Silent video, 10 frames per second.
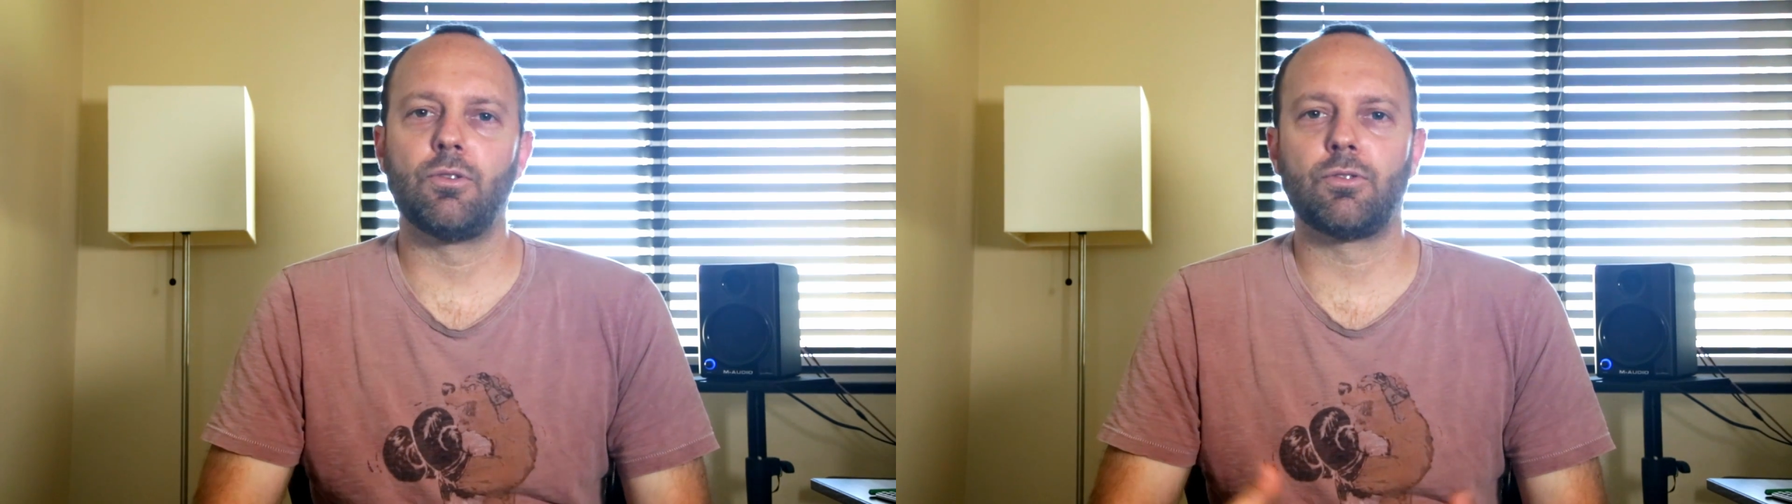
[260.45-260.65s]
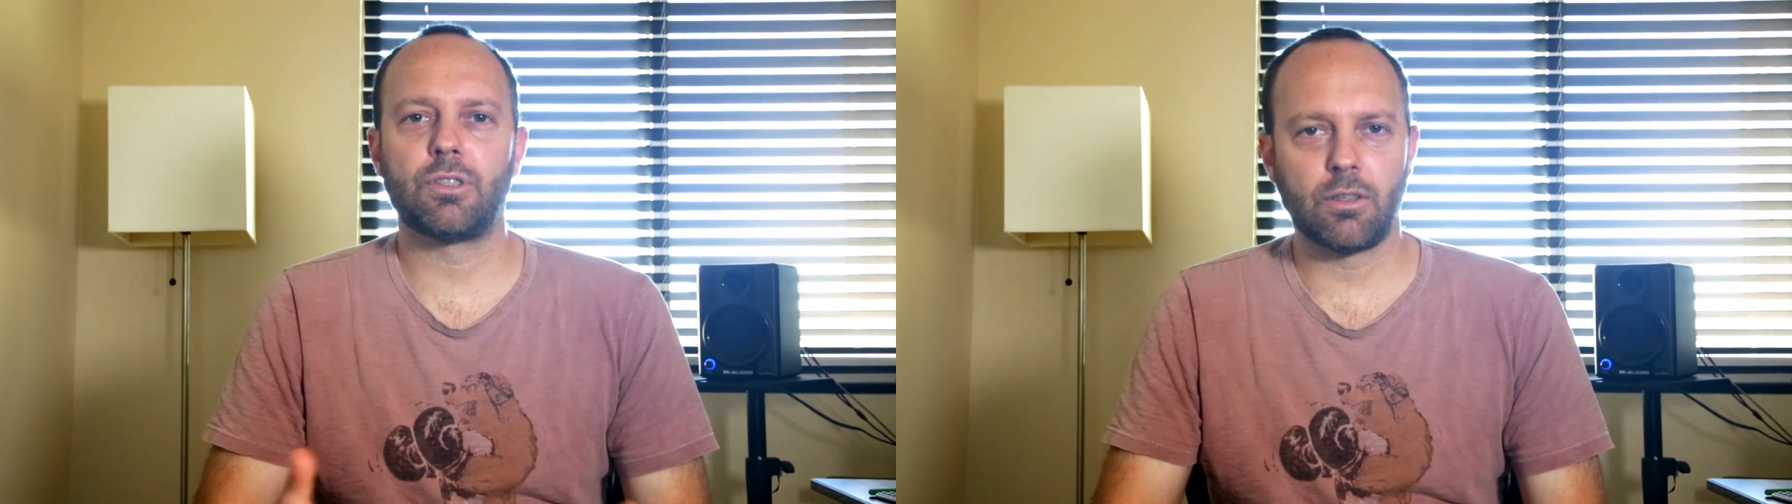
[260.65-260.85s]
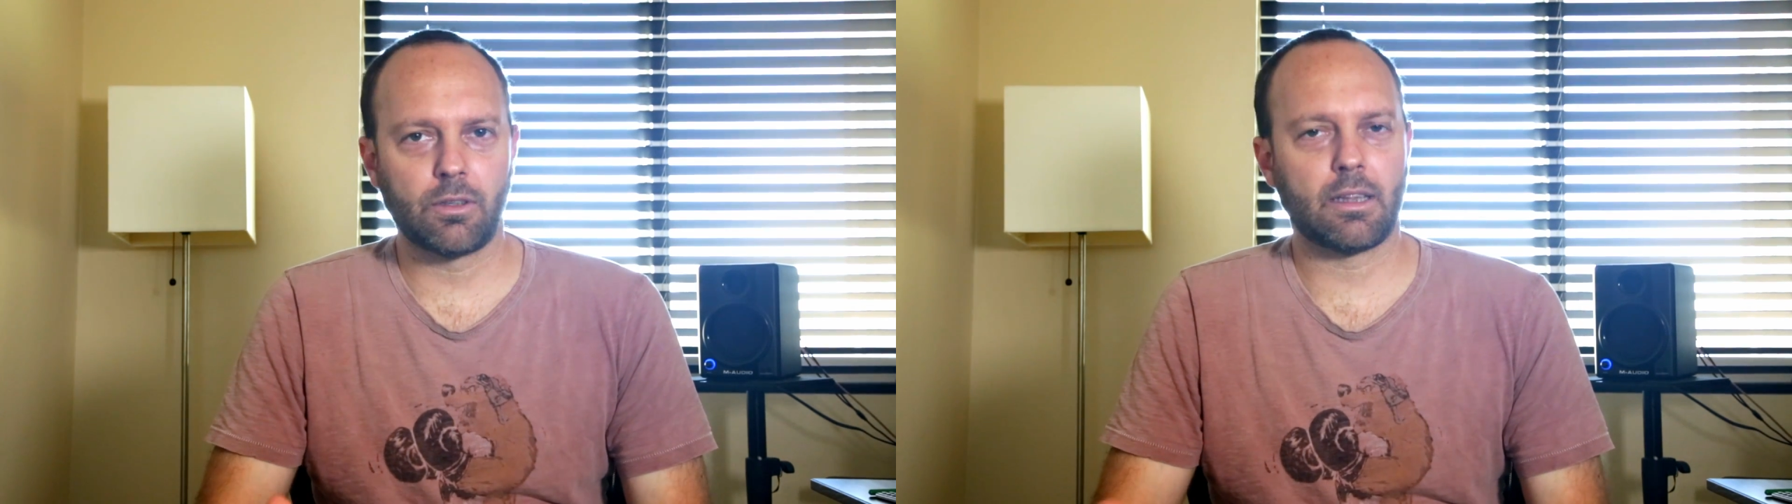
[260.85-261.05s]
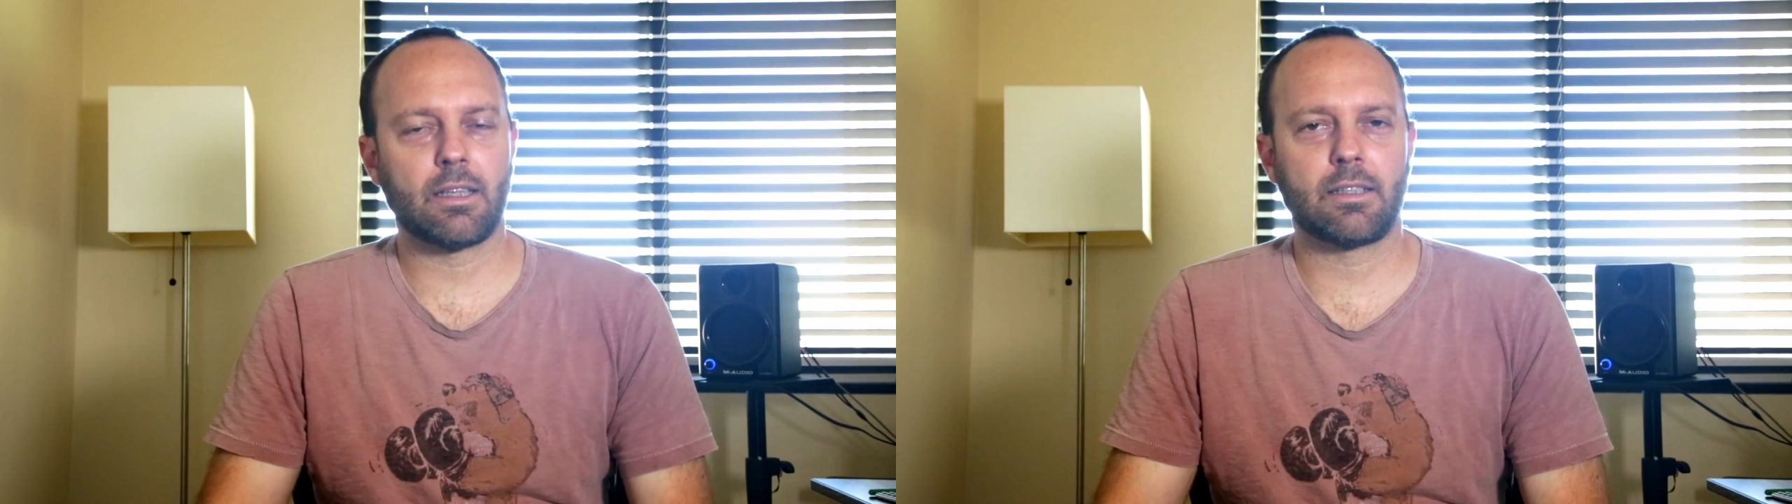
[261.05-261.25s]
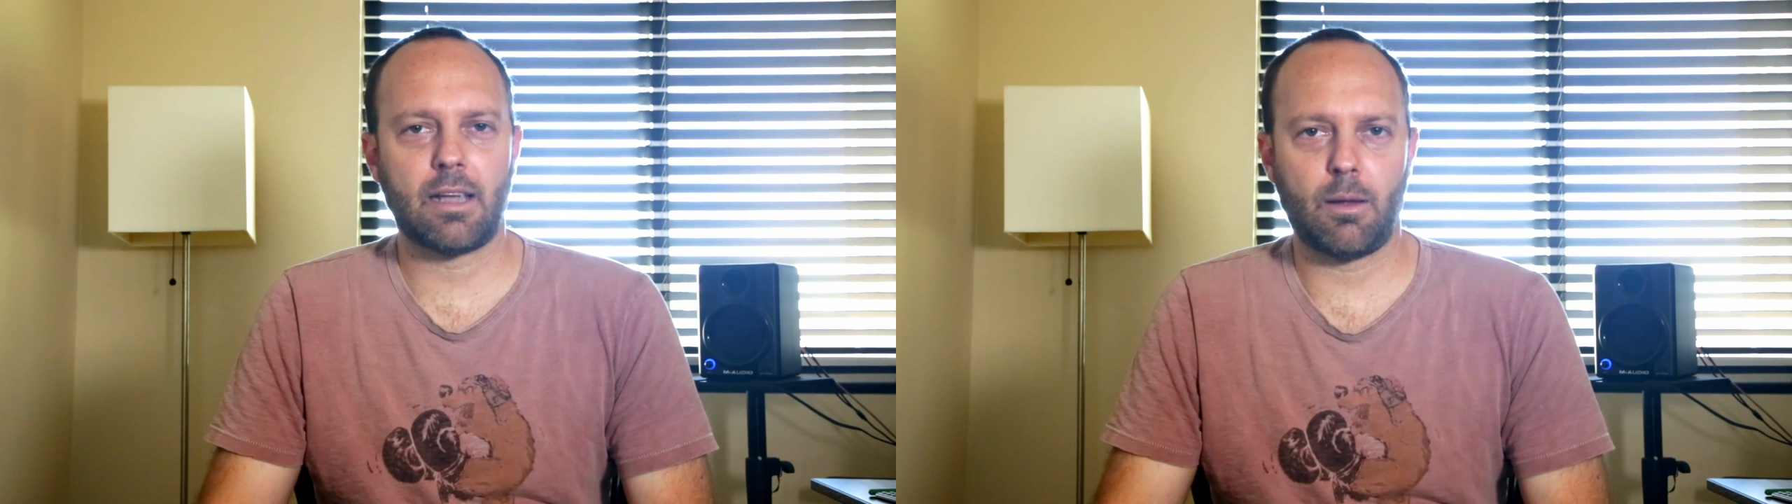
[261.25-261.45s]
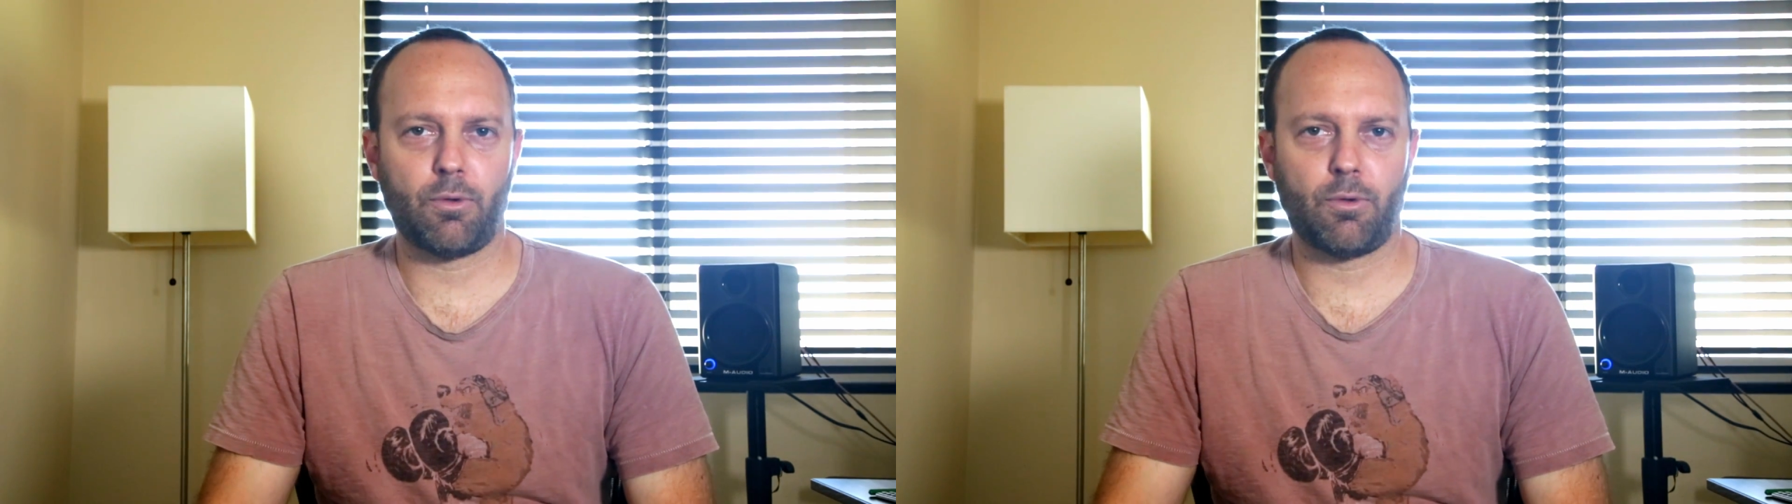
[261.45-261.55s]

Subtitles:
you still get the same